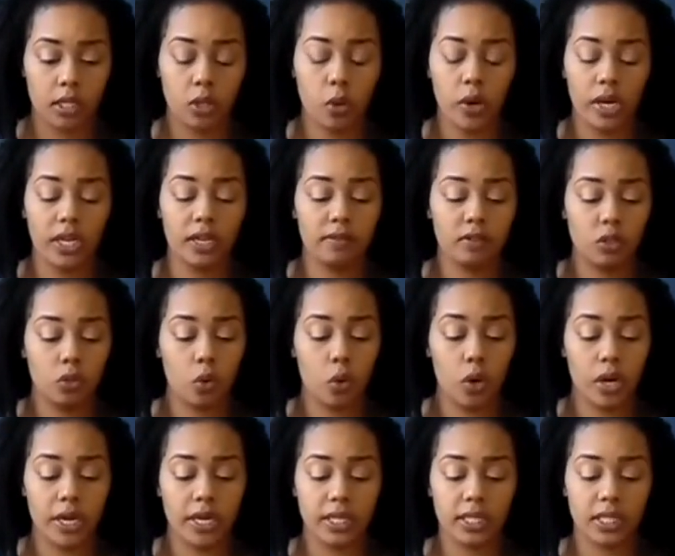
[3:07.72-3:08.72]
Queen of
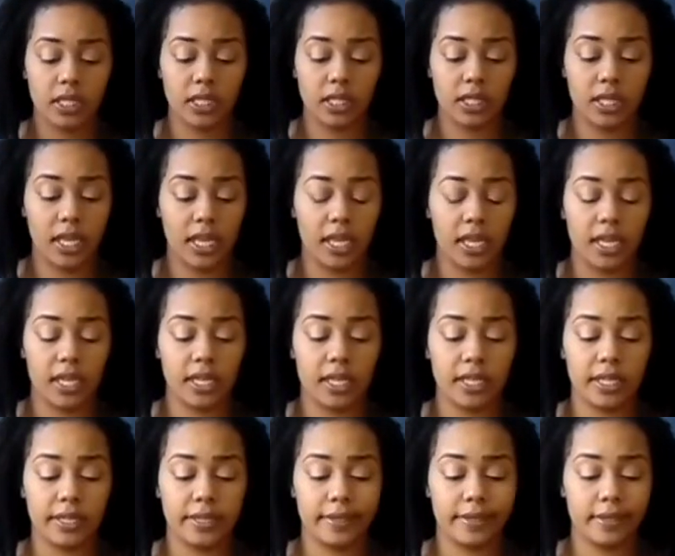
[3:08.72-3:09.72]
Swords
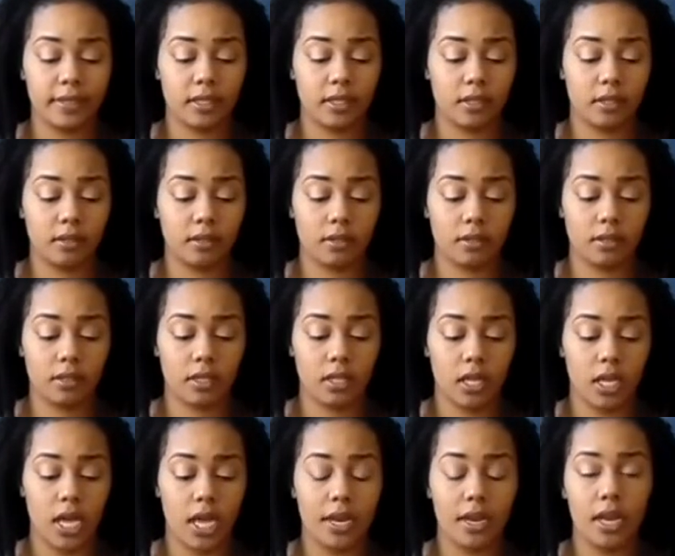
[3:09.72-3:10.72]
is
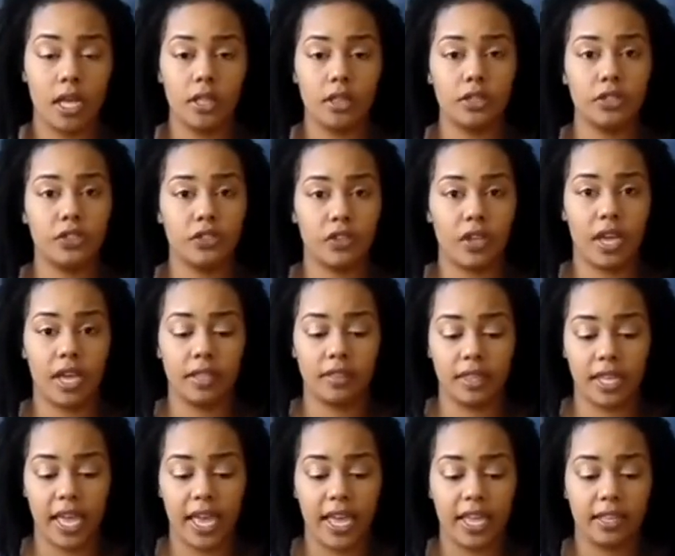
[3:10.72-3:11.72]
another
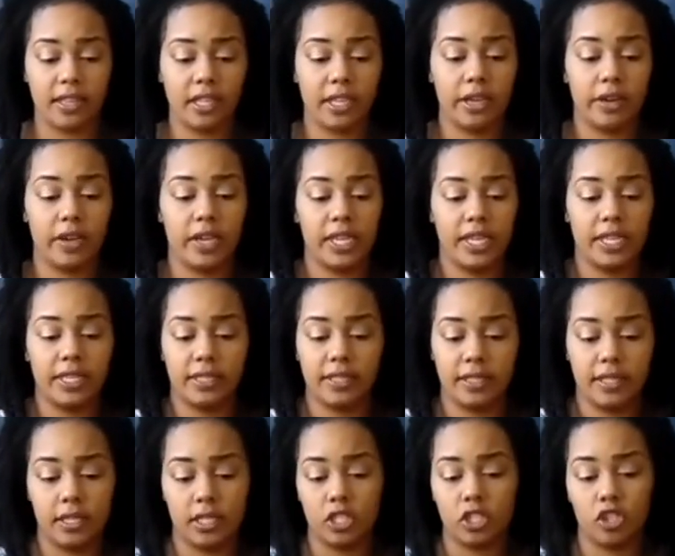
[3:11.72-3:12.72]
sign that there is
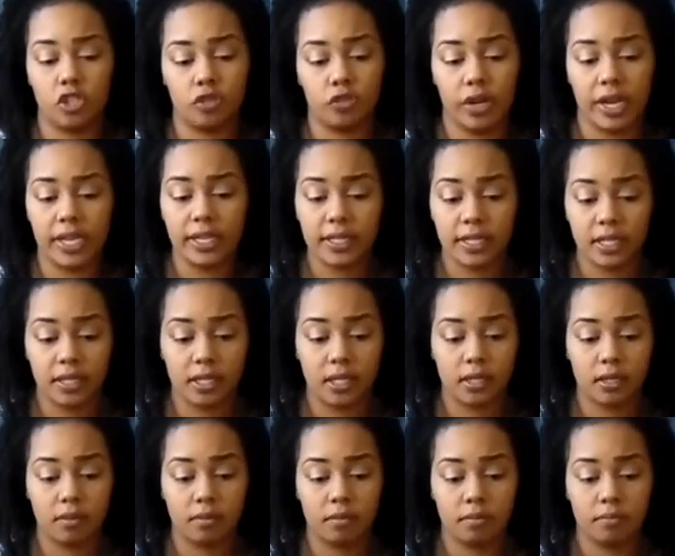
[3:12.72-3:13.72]

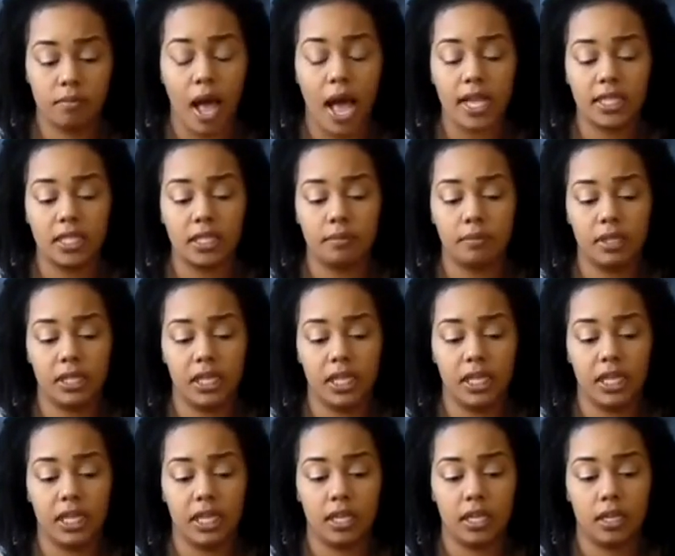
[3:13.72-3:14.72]
distress,
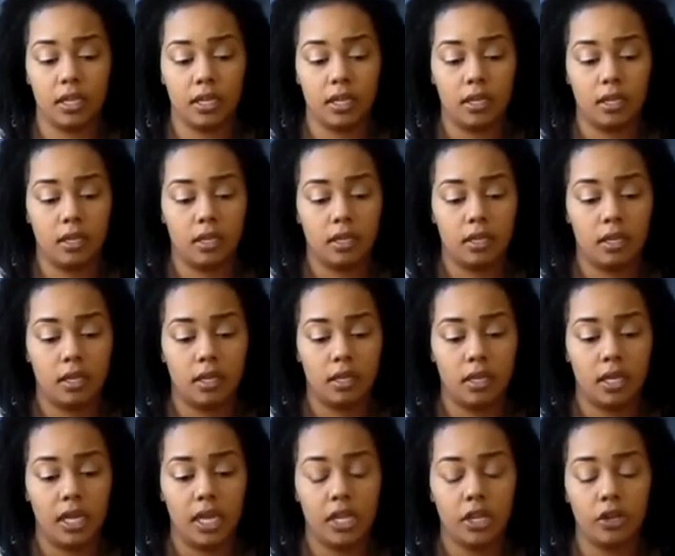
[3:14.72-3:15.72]
possibly
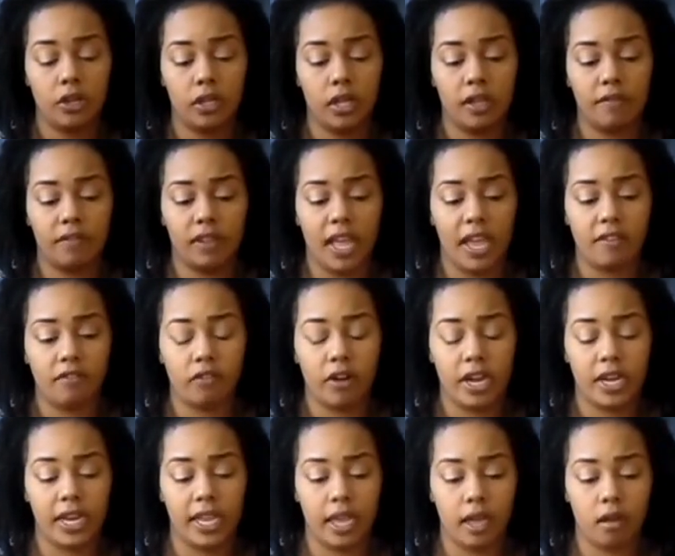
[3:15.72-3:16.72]
in your love life
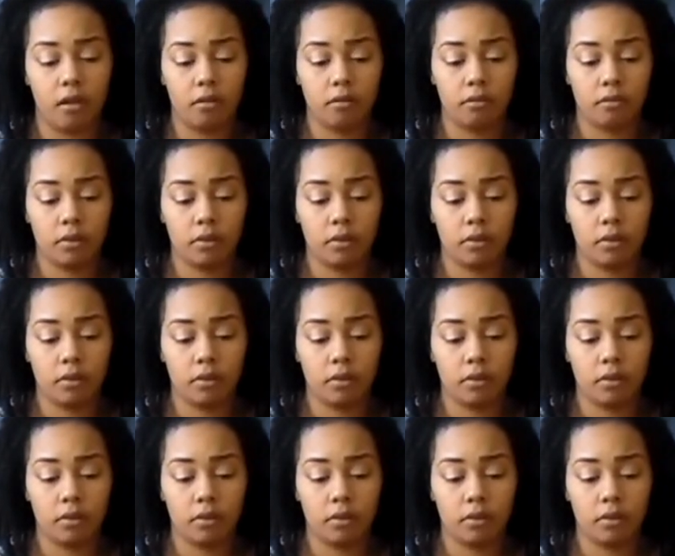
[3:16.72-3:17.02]
right now.